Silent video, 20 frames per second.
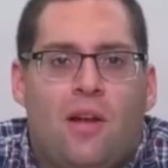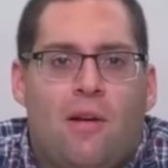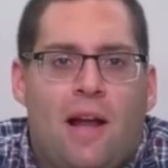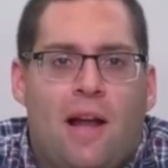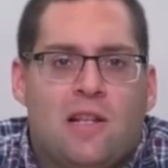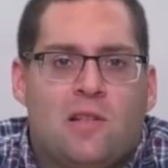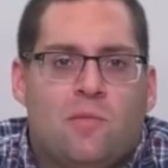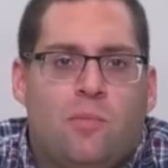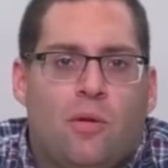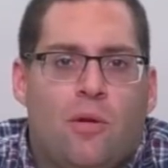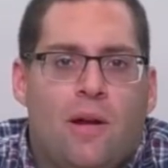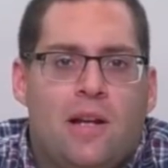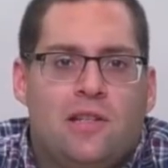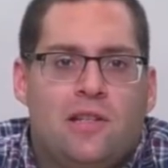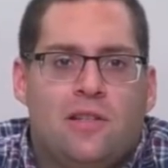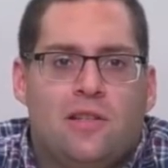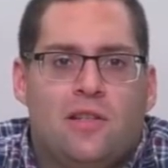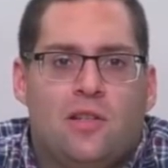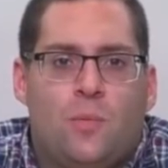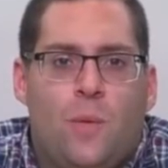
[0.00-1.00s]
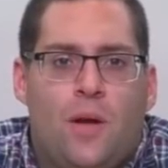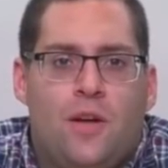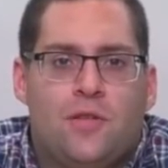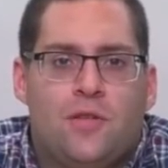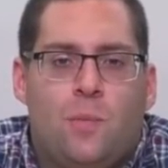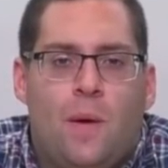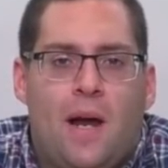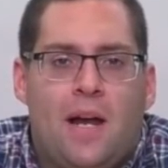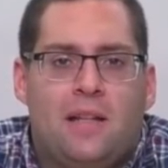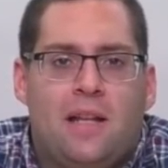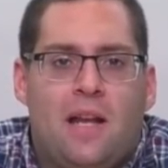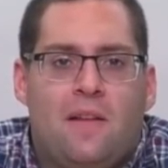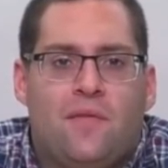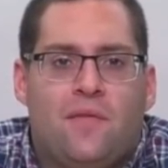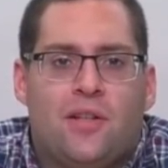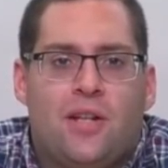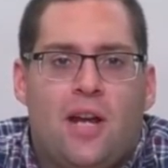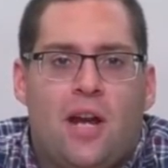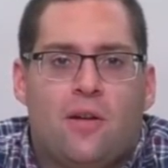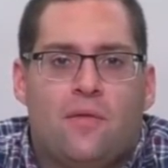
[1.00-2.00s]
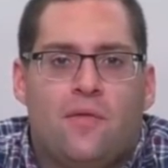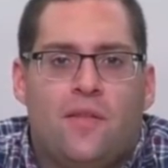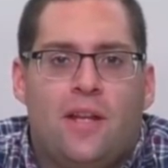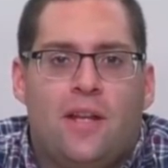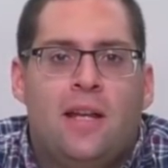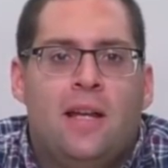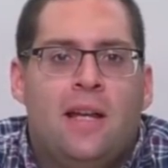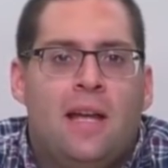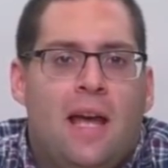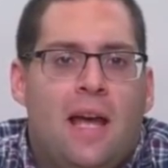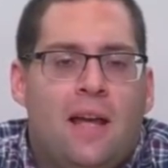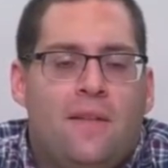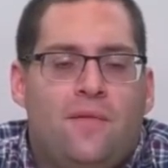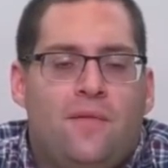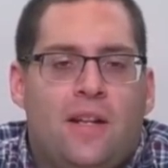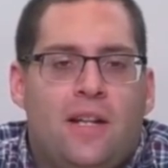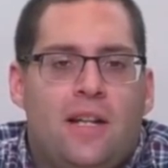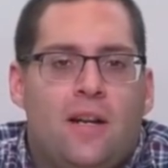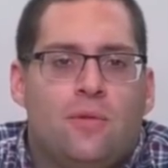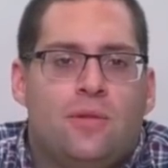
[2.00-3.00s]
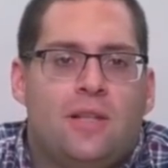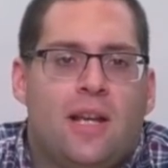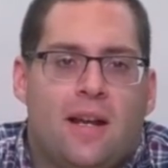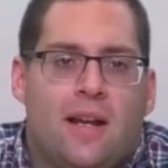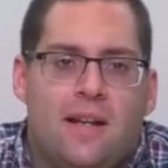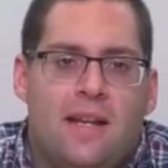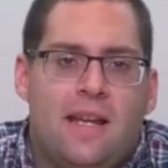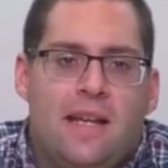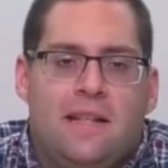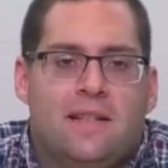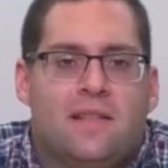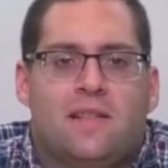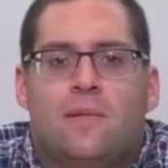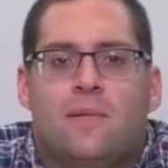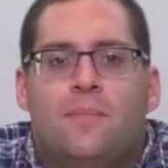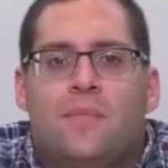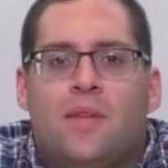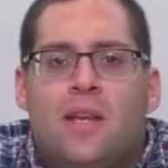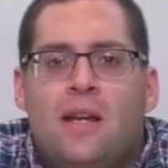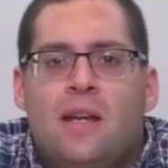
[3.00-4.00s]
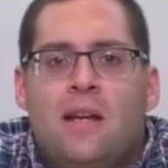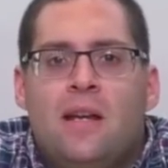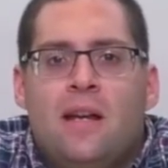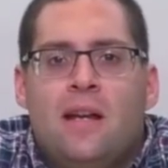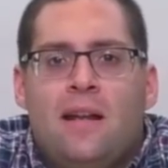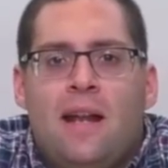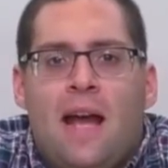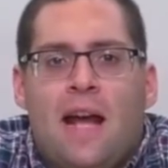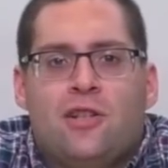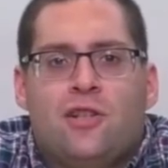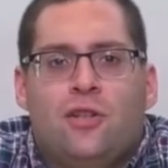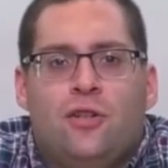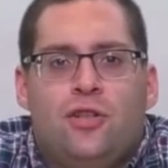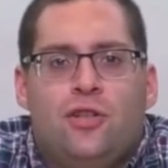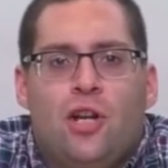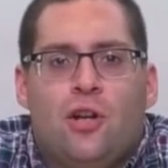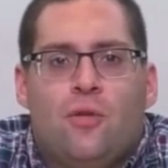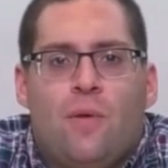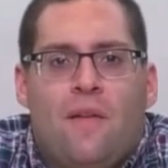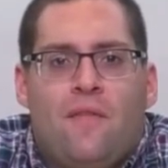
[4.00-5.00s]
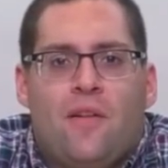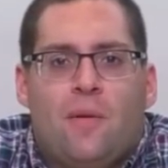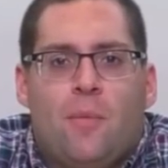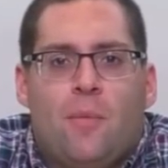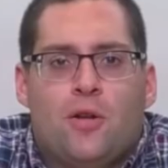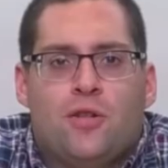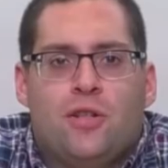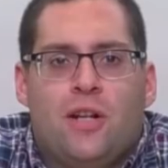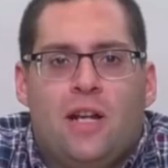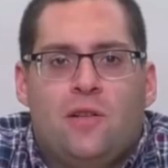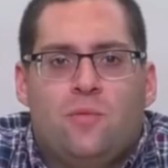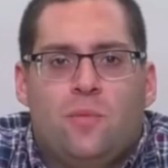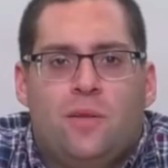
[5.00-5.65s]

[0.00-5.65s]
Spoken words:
explorations, as well as wildlife photography and video techniques. National Geographic merchandise will